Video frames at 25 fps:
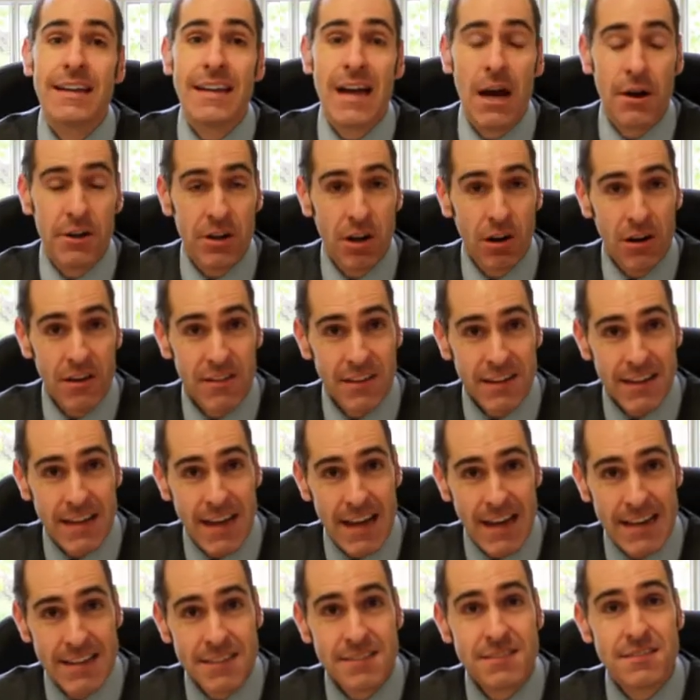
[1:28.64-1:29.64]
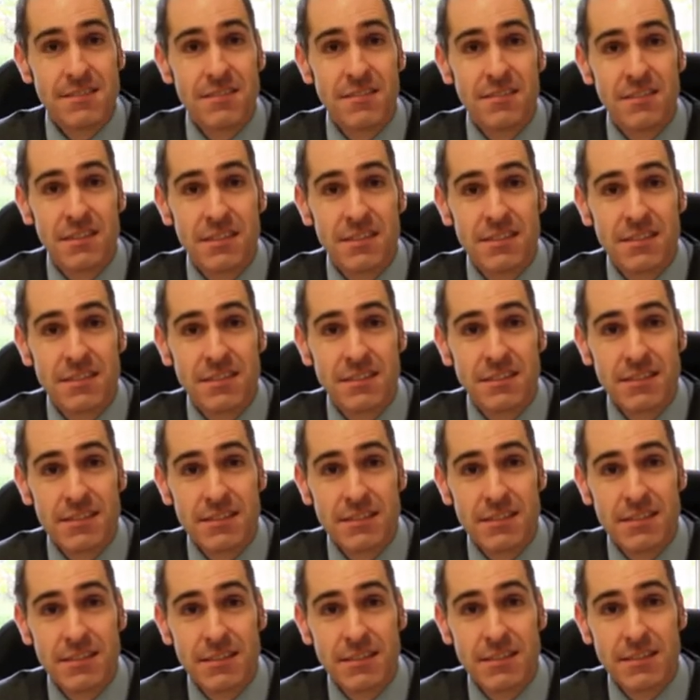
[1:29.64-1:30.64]
Now, in either case, the
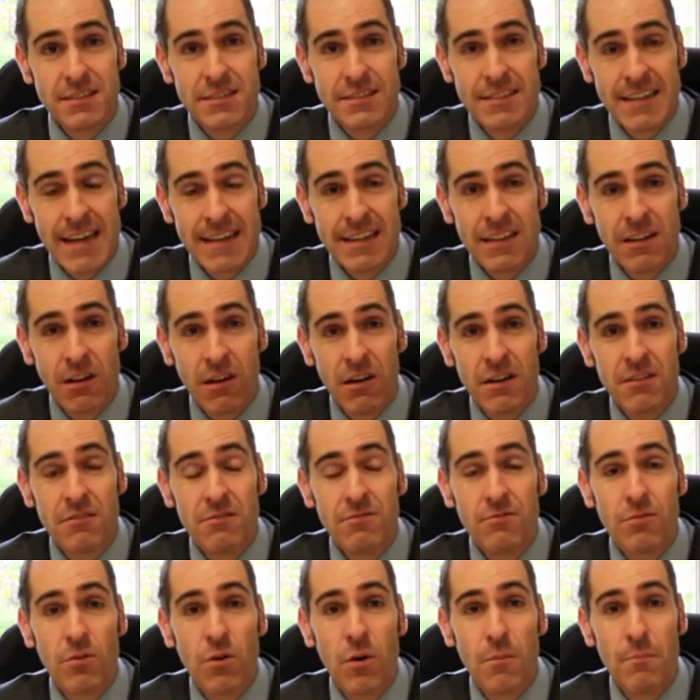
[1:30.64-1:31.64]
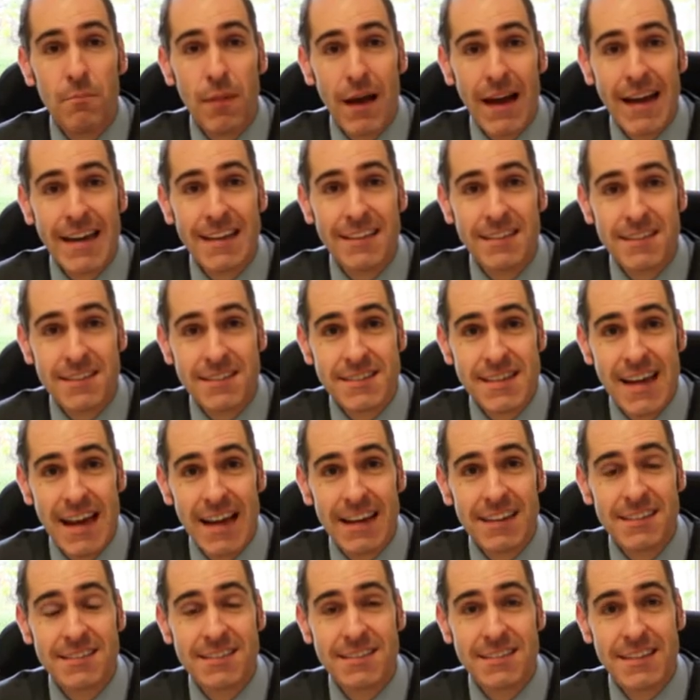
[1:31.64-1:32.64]
deadline for paying the
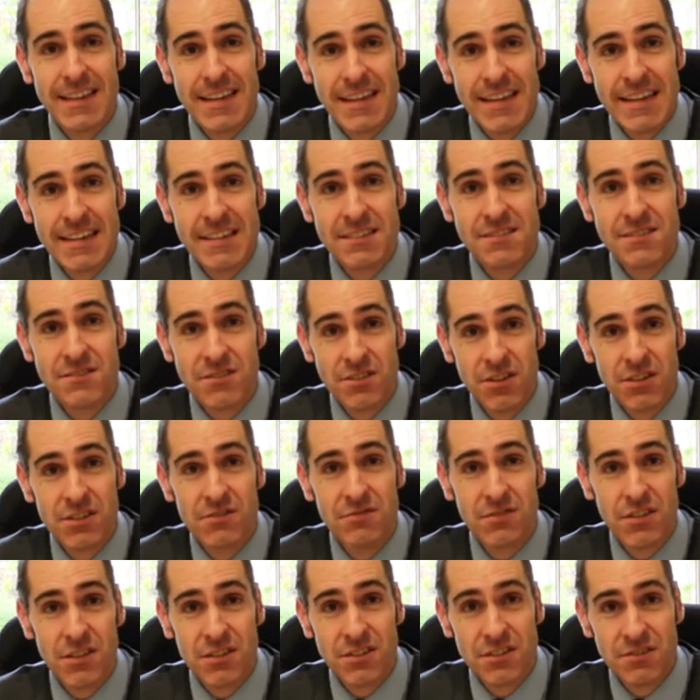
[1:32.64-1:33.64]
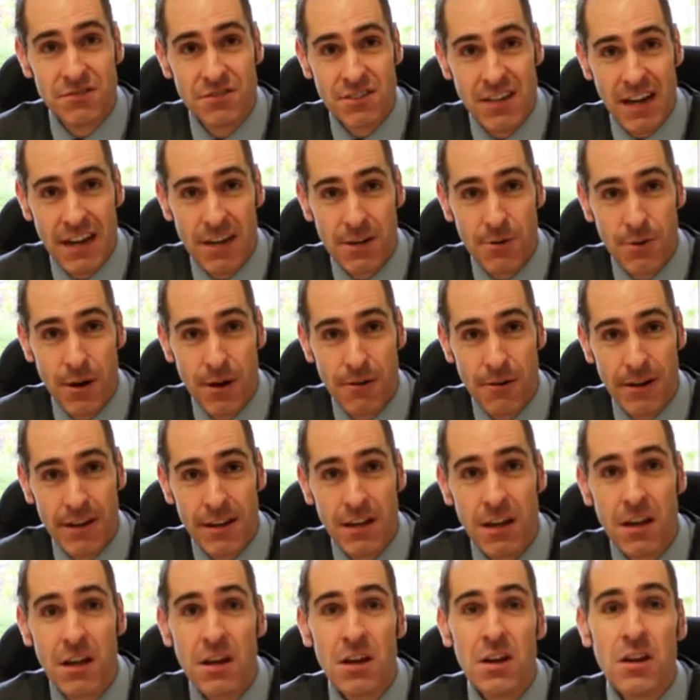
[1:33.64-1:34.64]
tax is 31st of January,
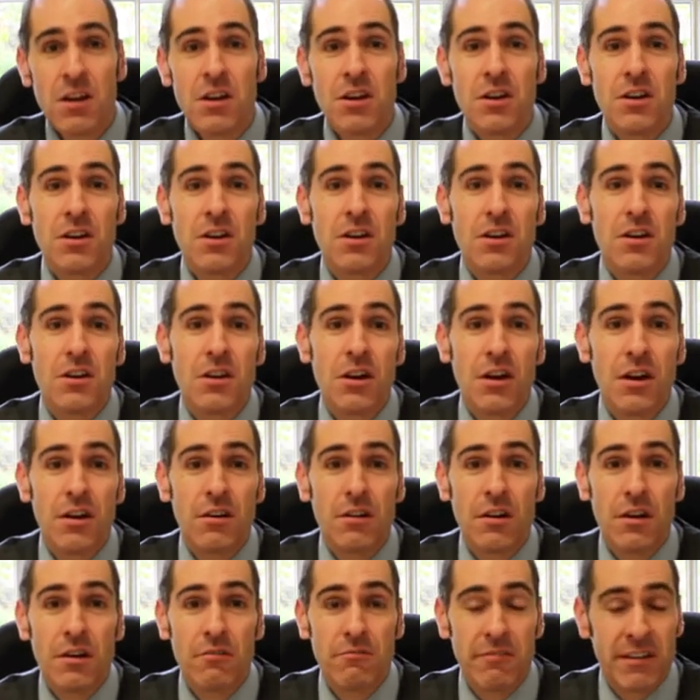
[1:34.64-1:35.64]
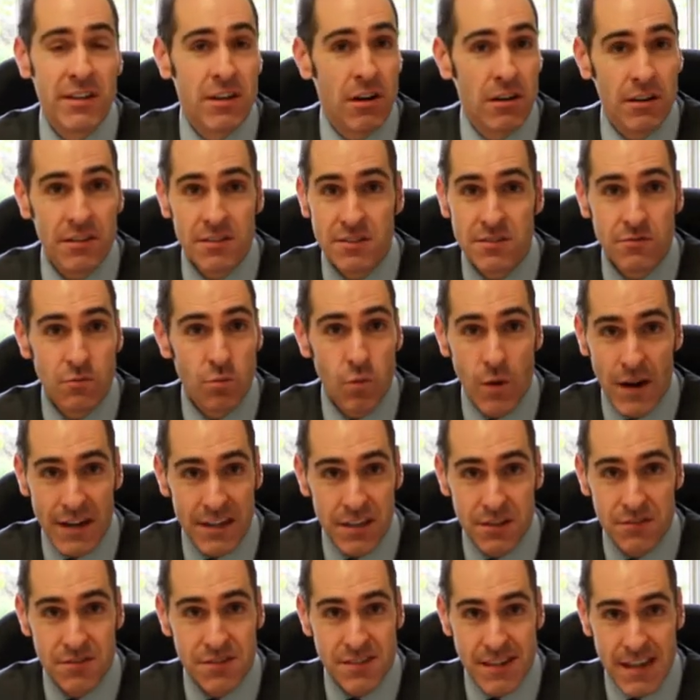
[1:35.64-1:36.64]
regardless of
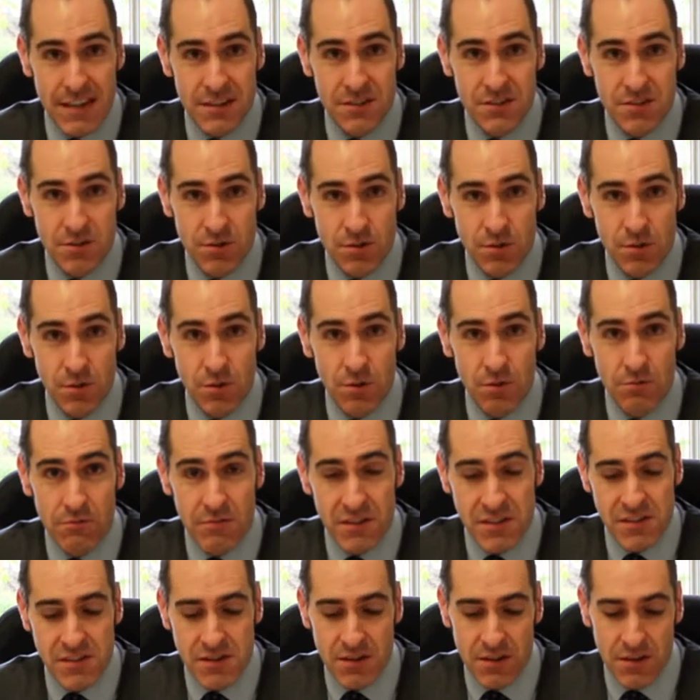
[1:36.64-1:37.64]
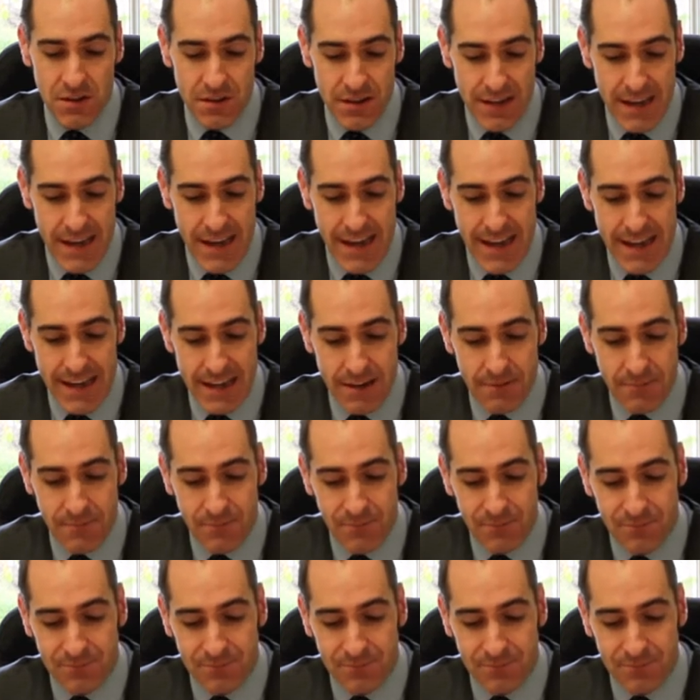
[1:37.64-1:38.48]
when you sent your return in.